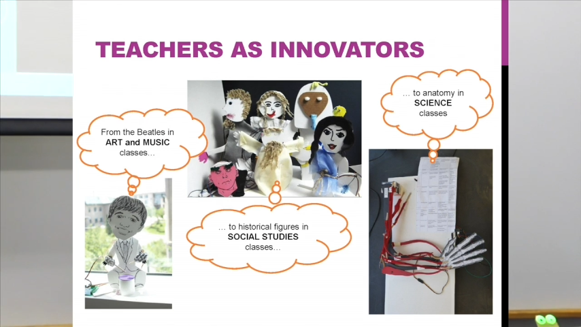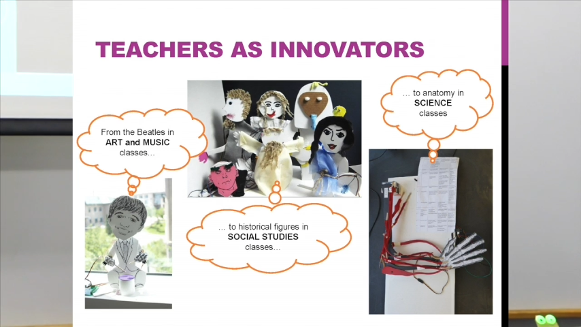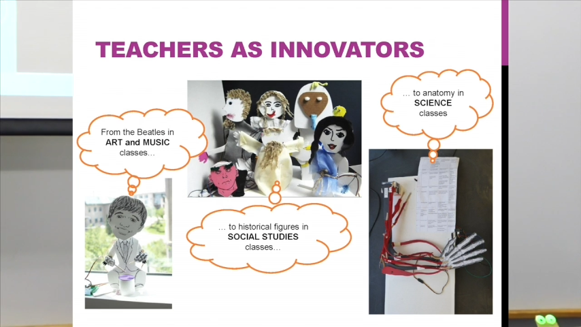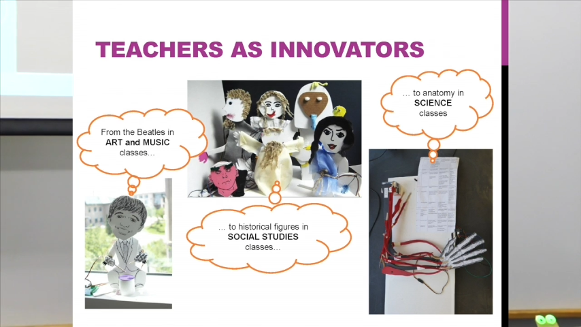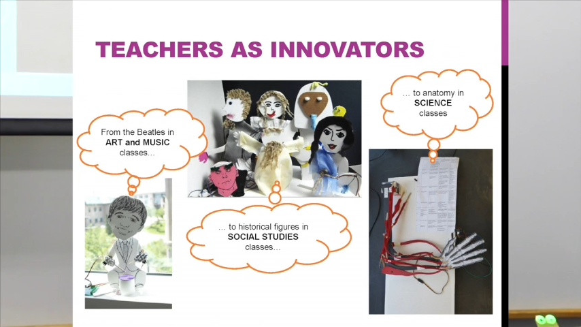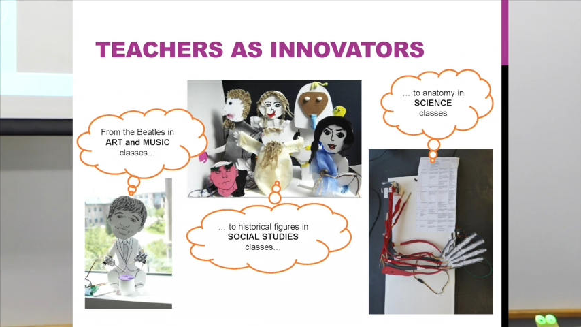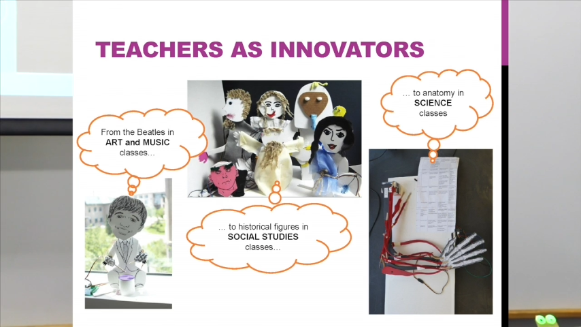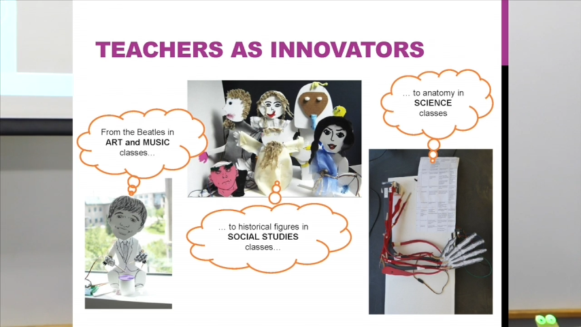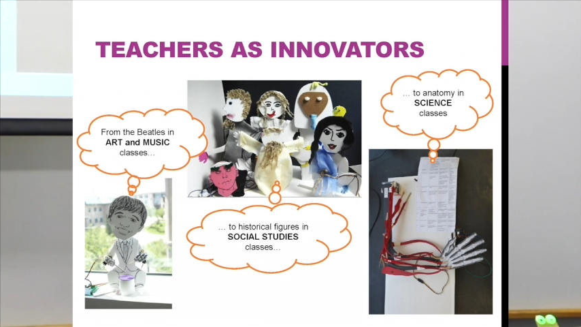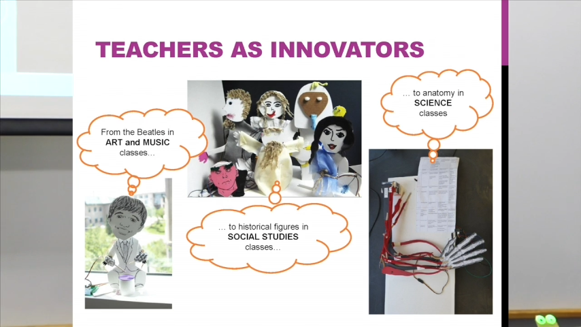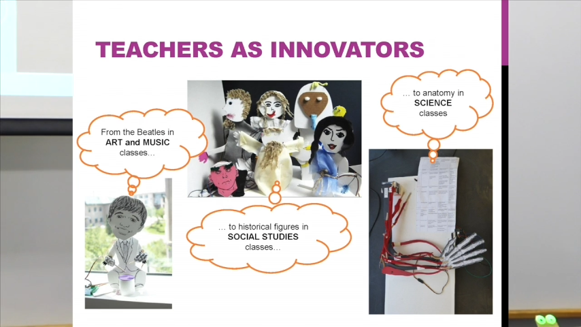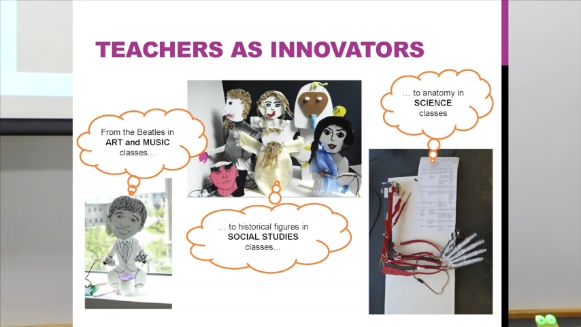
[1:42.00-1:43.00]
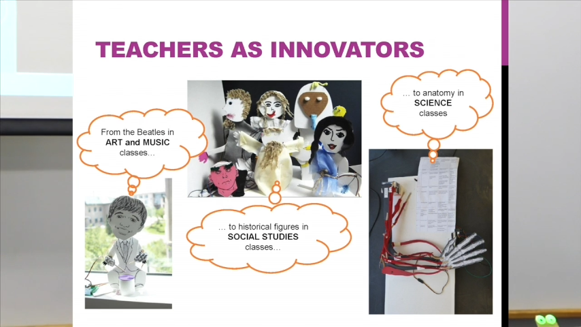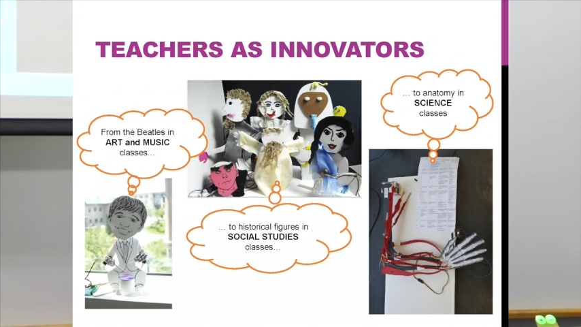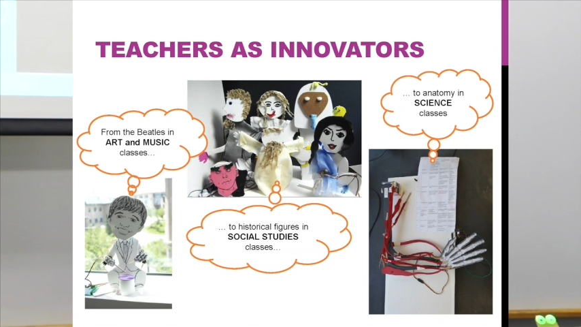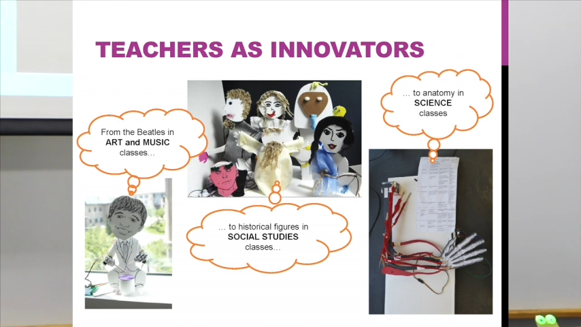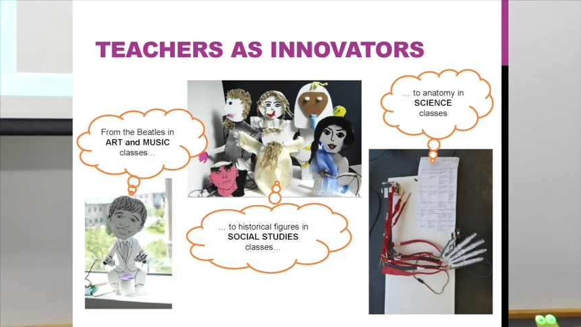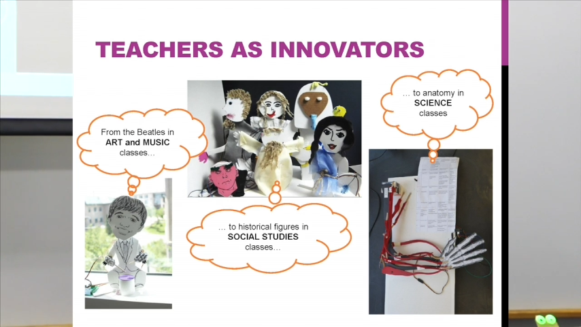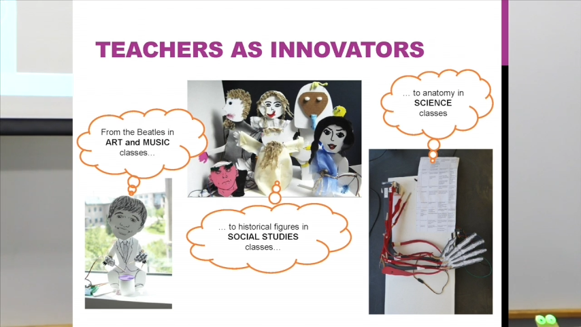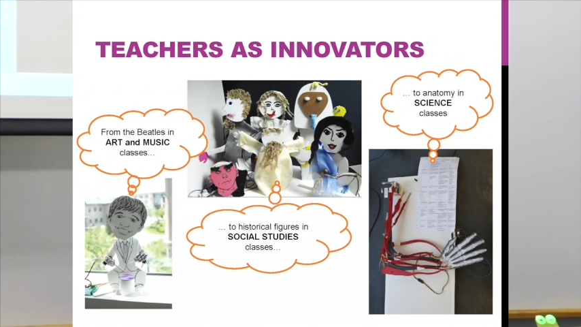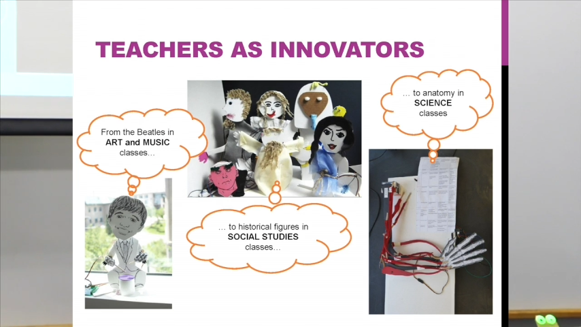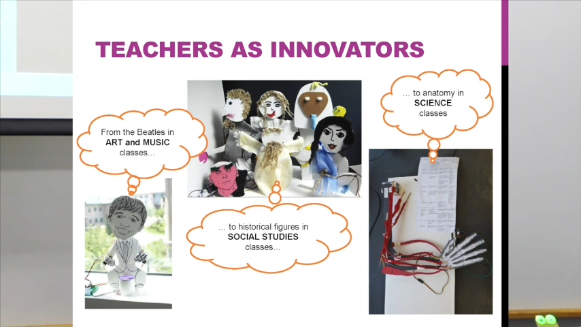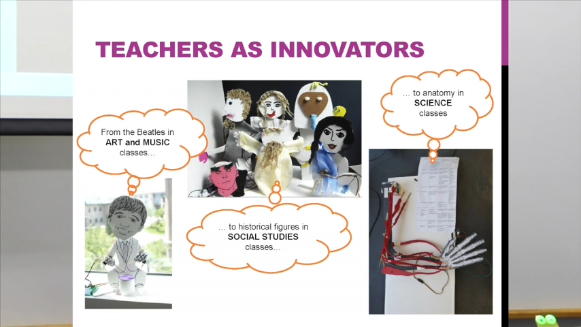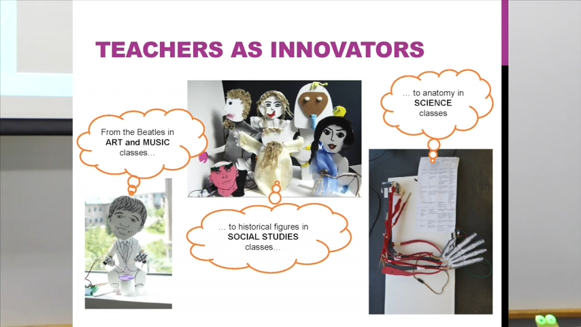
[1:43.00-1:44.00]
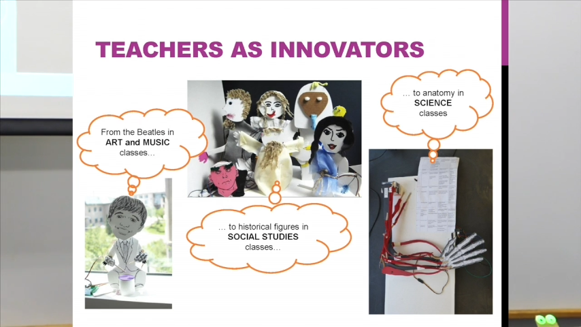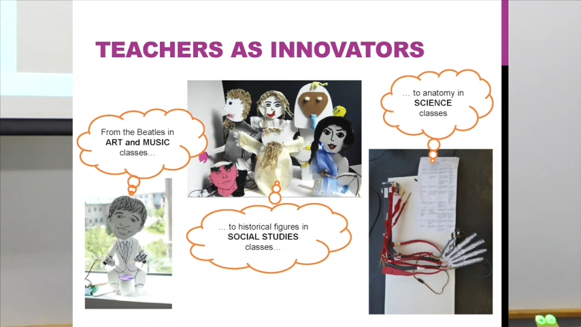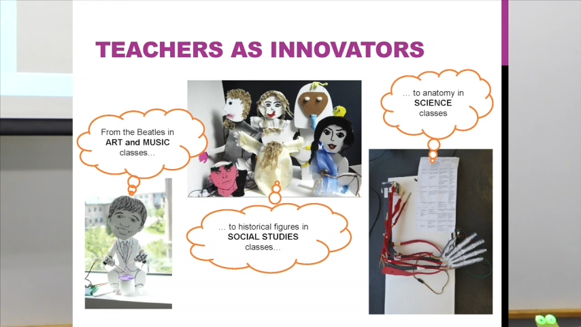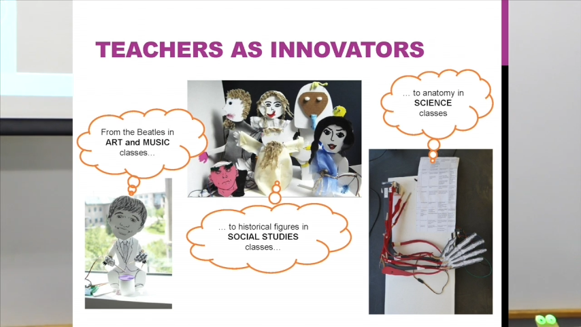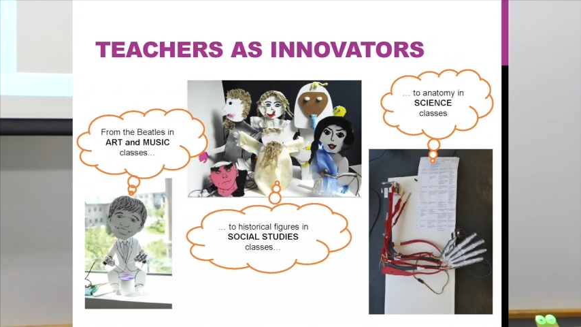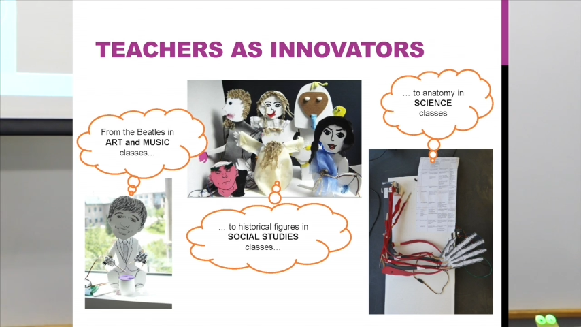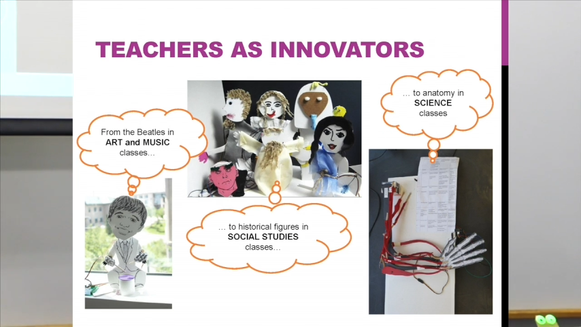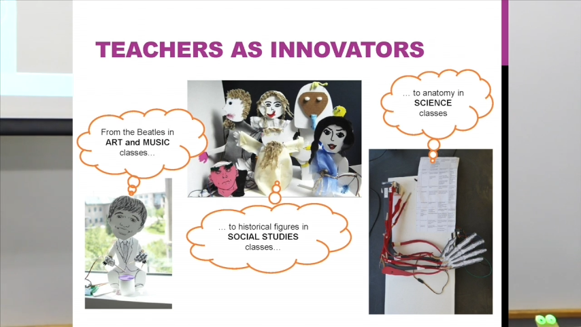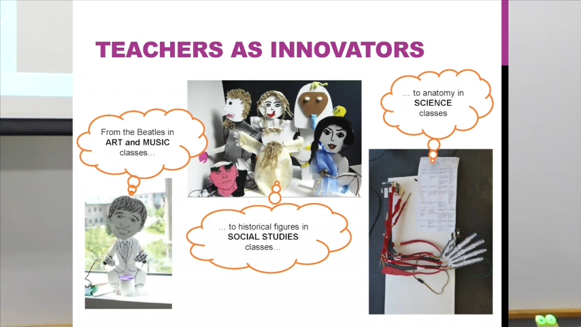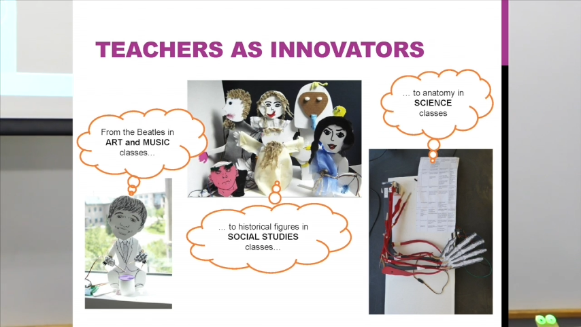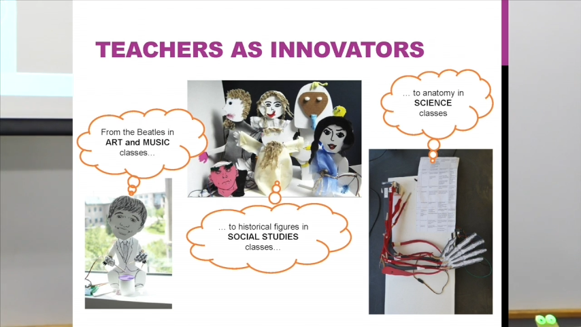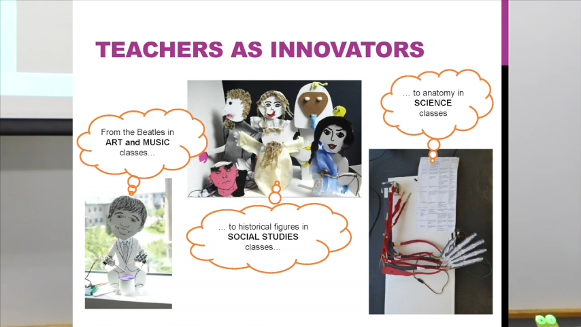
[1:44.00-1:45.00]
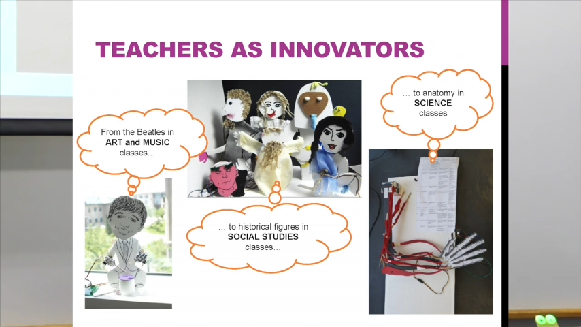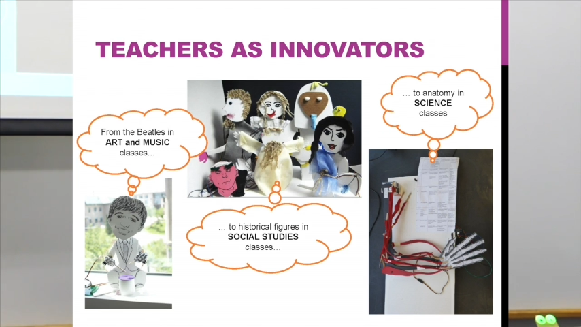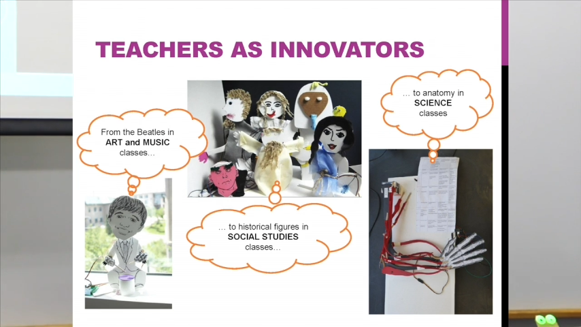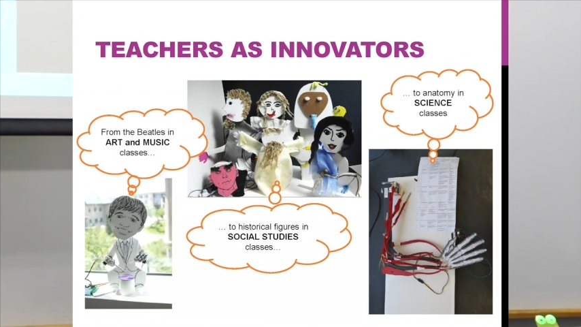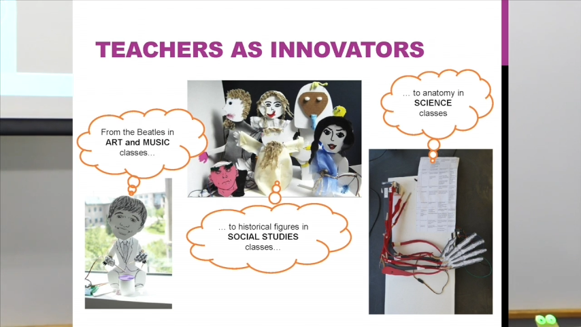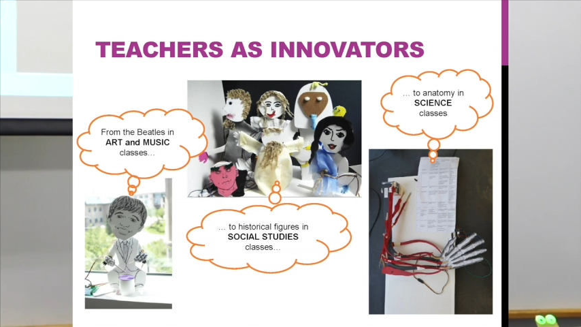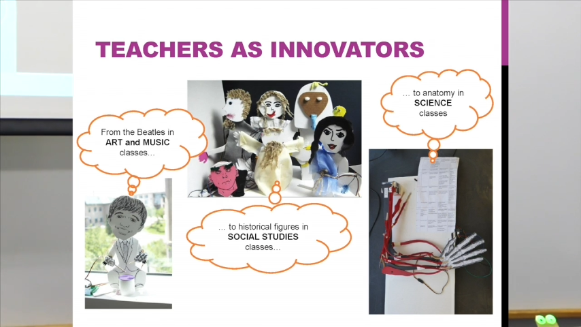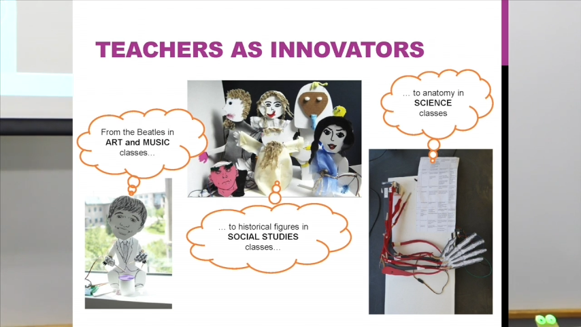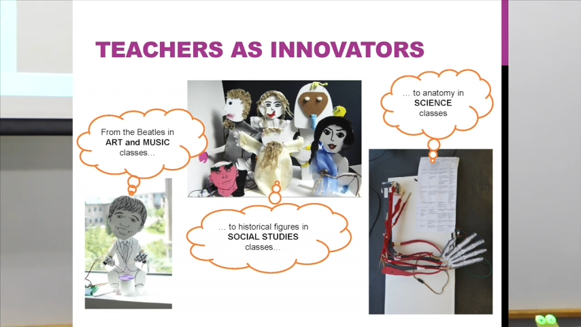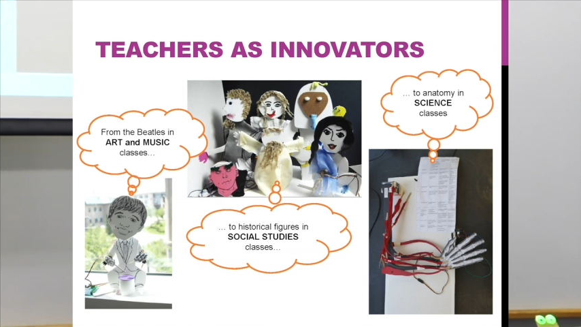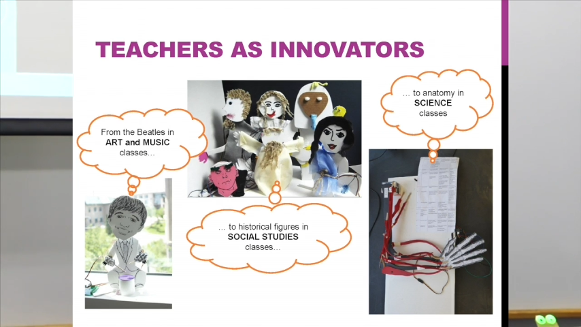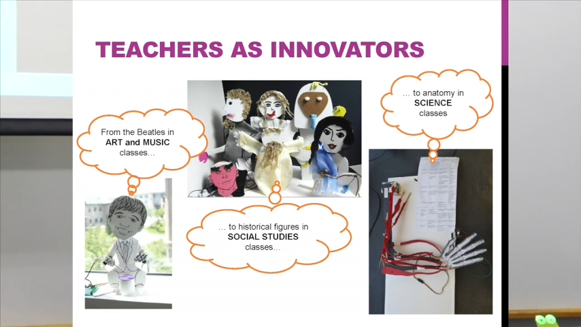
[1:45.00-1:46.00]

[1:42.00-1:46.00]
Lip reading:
[unreadable: no face in view]